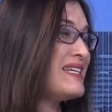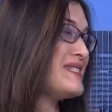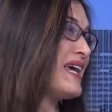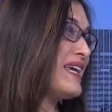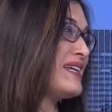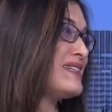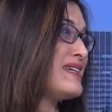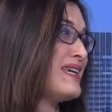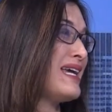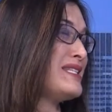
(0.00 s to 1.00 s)
Second,
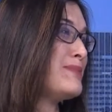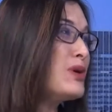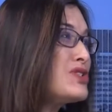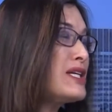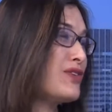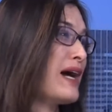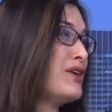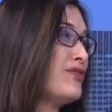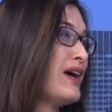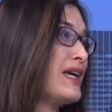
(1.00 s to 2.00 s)
it's emotionally
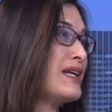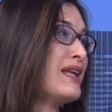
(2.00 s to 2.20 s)
gratifying.